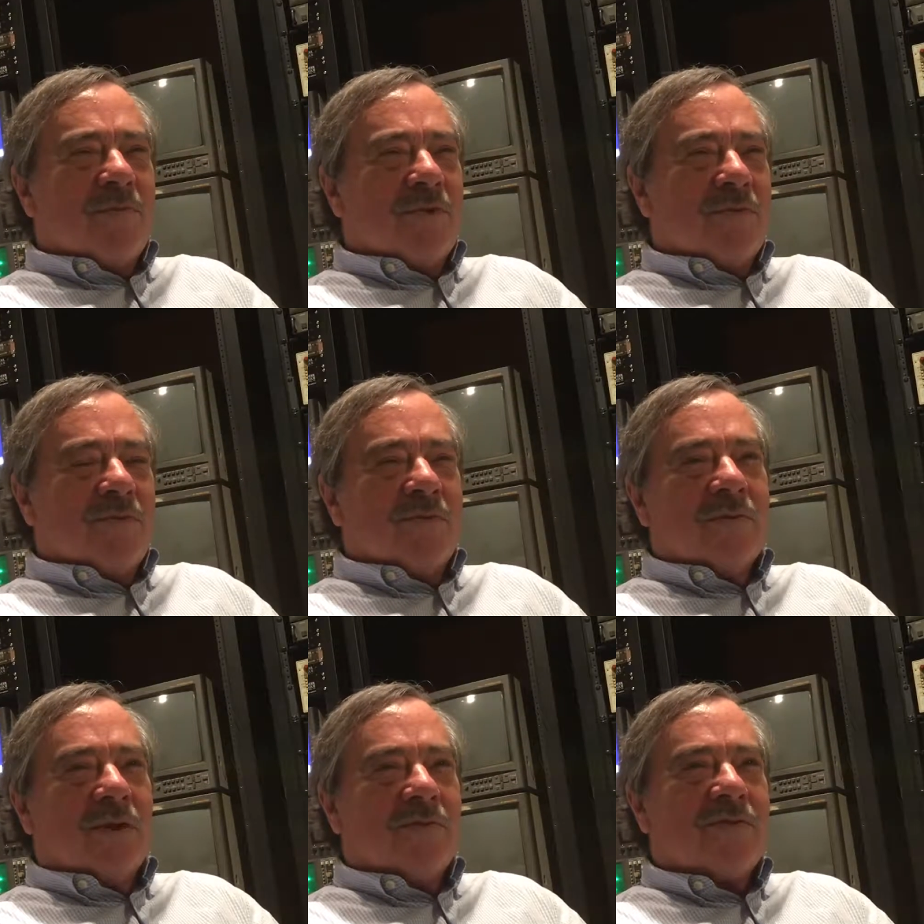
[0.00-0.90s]
move, you
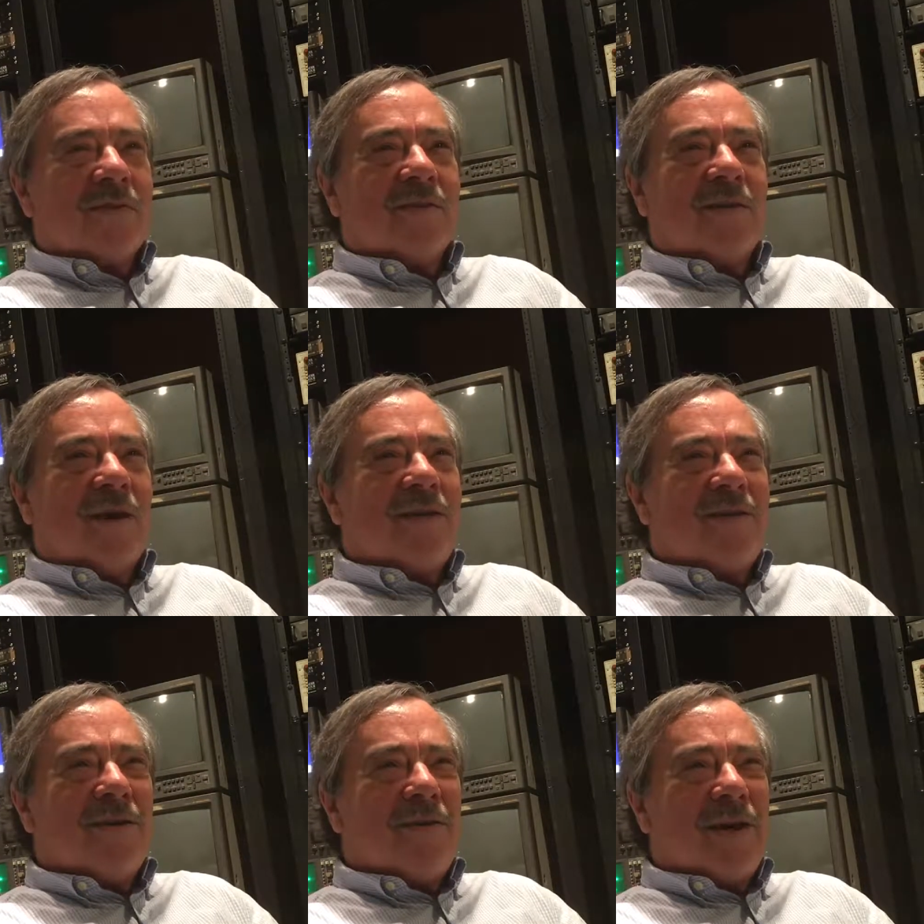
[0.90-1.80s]
all of a sudden go, I
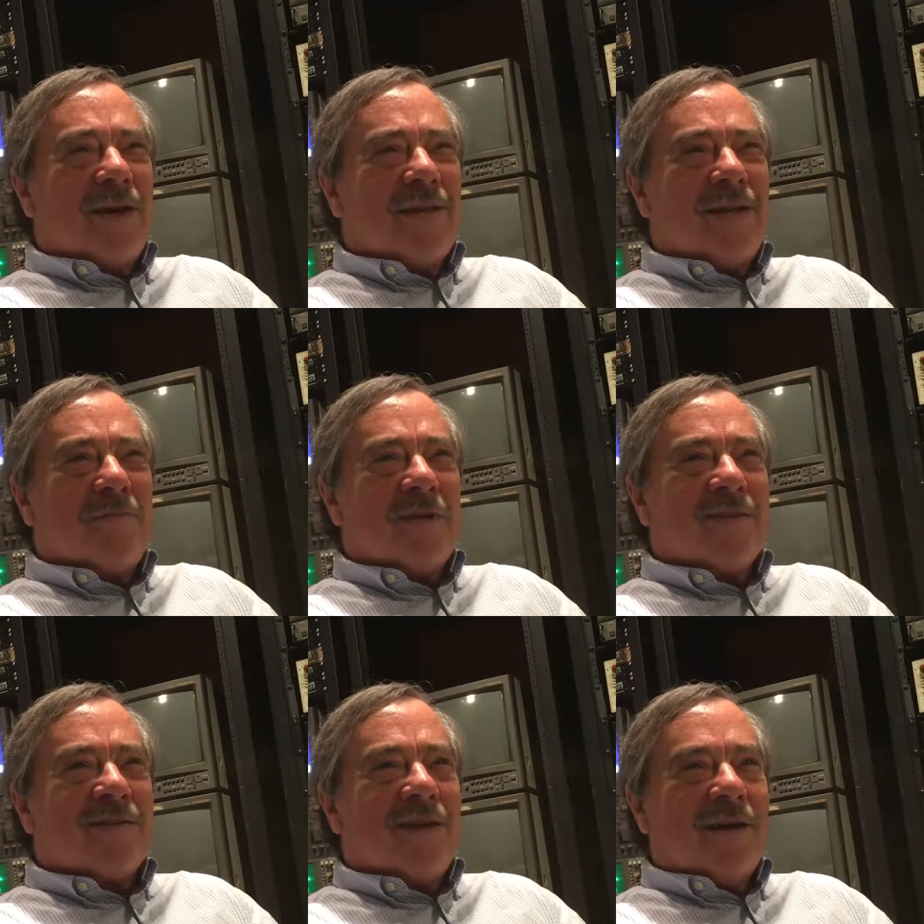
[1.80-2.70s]
didn't know I had that many
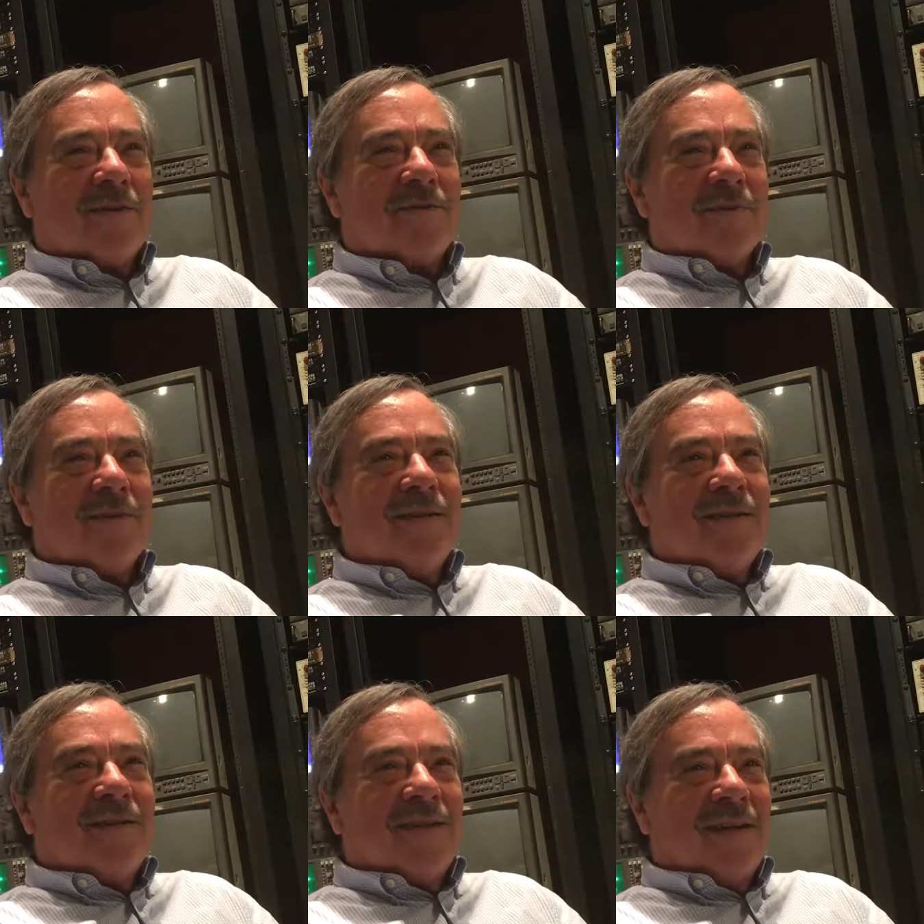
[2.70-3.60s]
socks. Well,
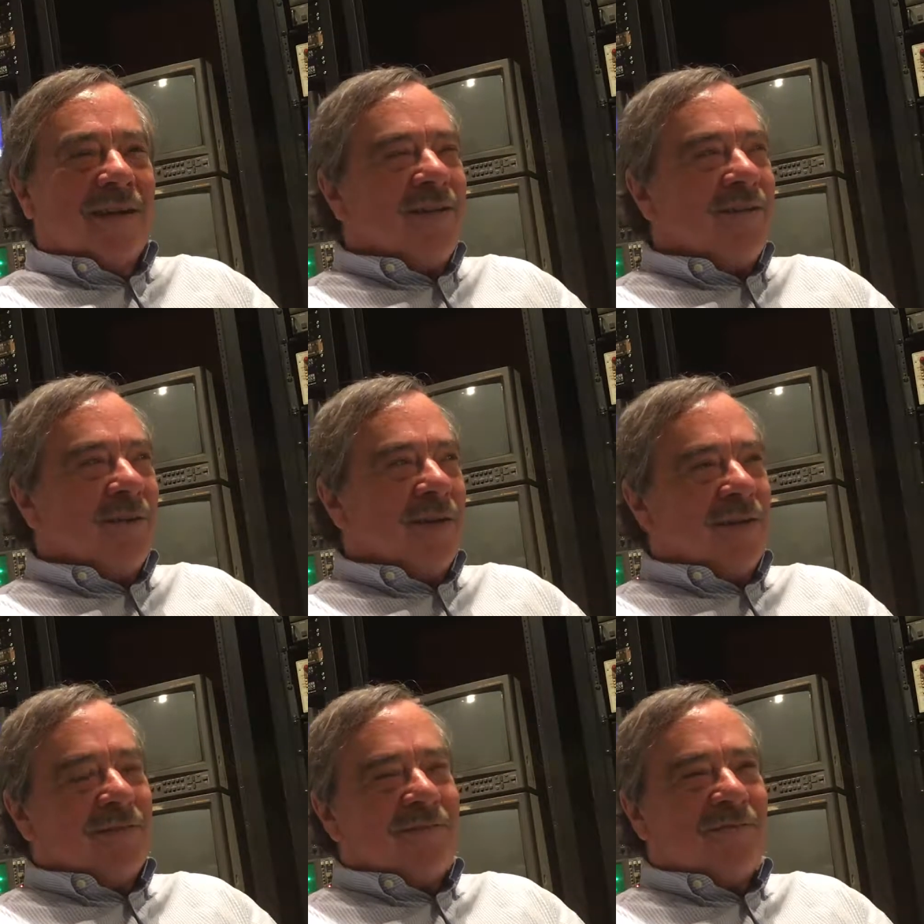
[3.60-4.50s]
I didn't know I
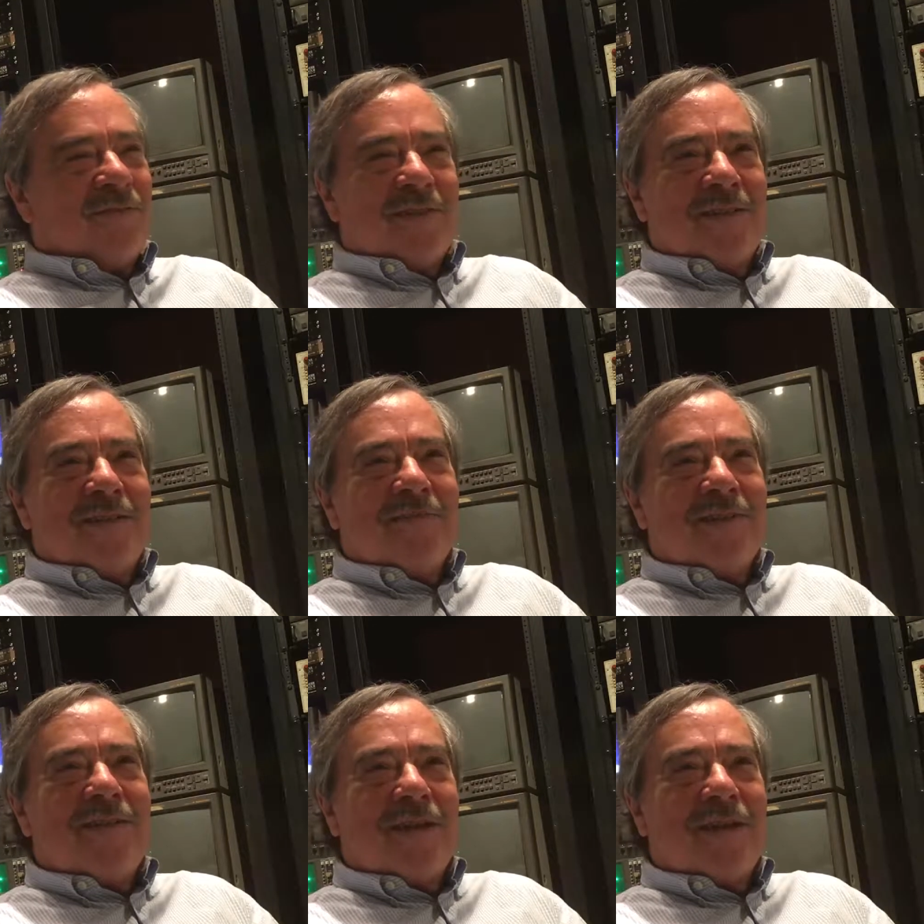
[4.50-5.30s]
had 50 TV